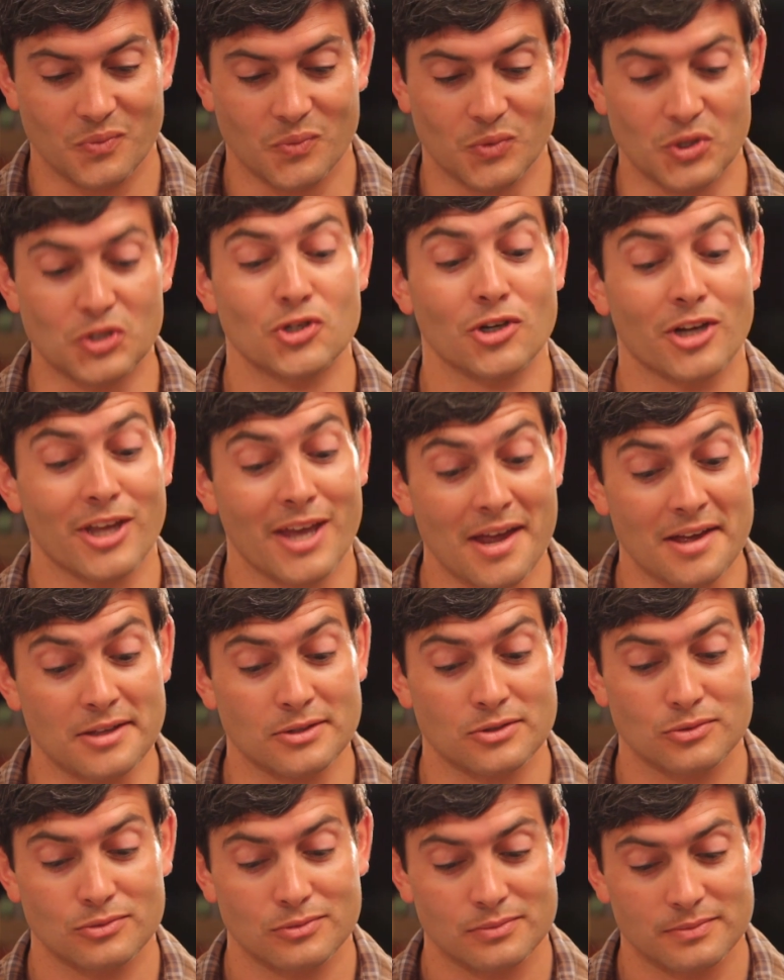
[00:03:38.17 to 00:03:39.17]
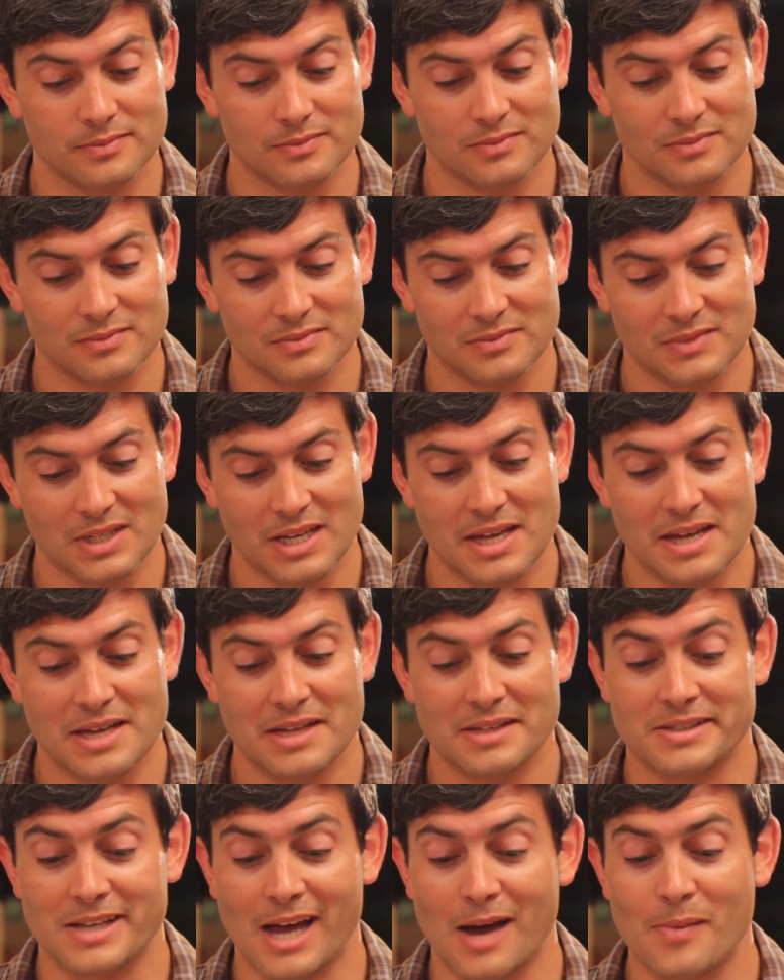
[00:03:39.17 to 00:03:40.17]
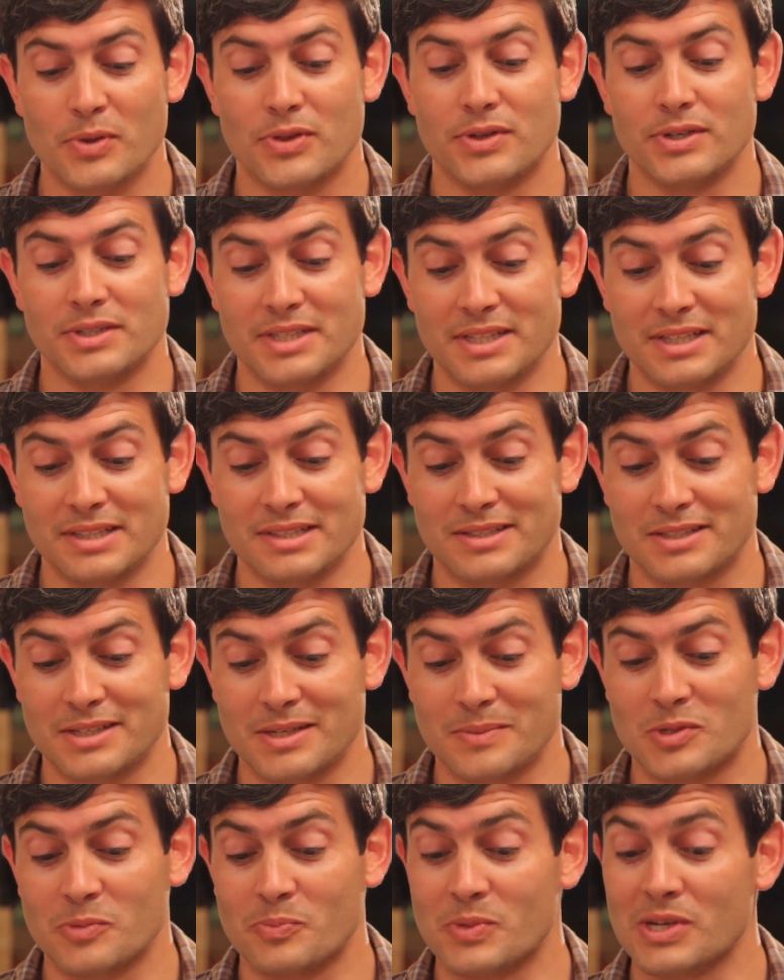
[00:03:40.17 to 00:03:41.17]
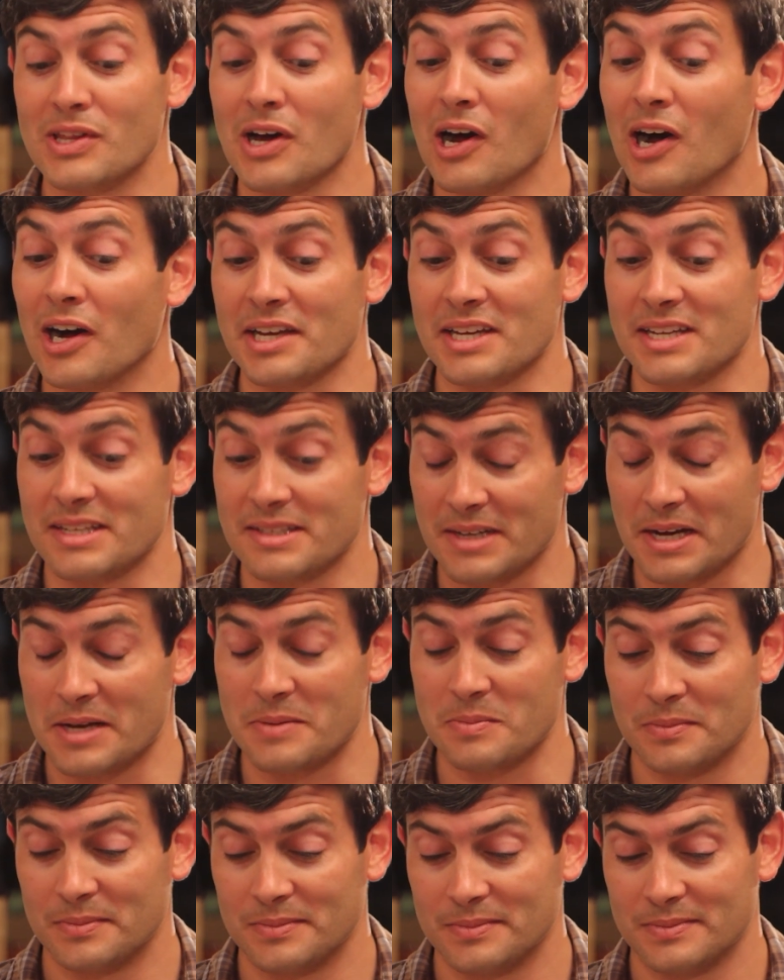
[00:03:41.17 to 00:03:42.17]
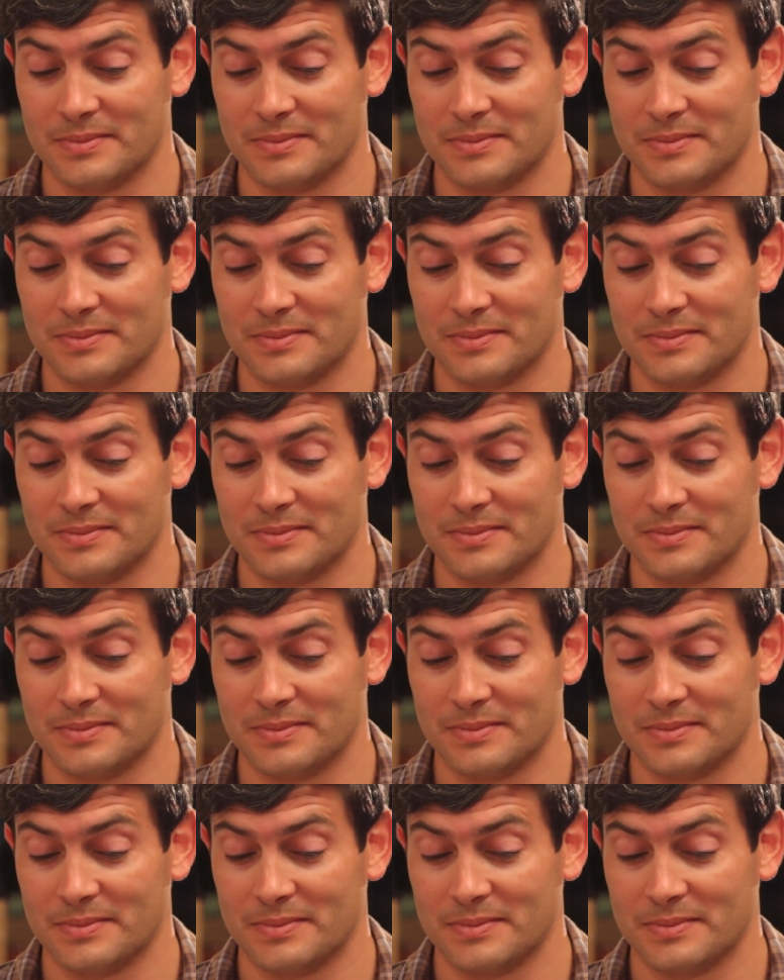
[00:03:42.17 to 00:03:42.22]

We shook hands. Tabitha didn't seem to be the hugging type.